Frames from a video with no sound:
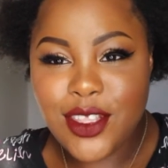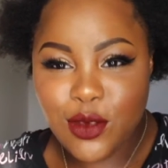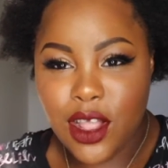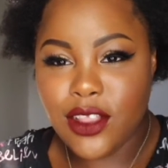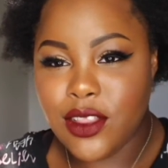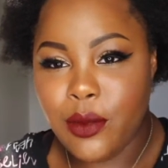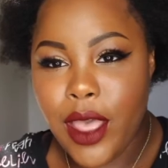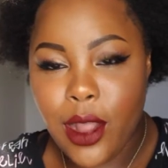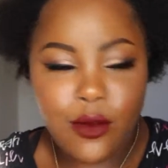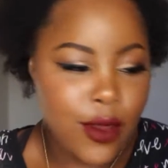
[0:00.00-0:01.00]
this was also the
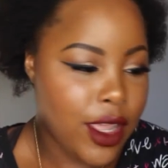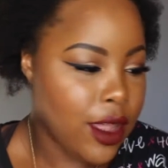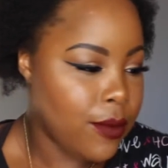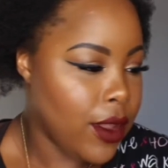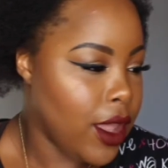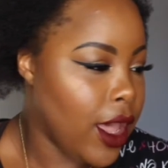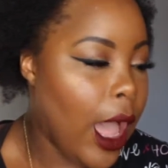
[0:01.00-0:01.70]
power of makeup. Uh,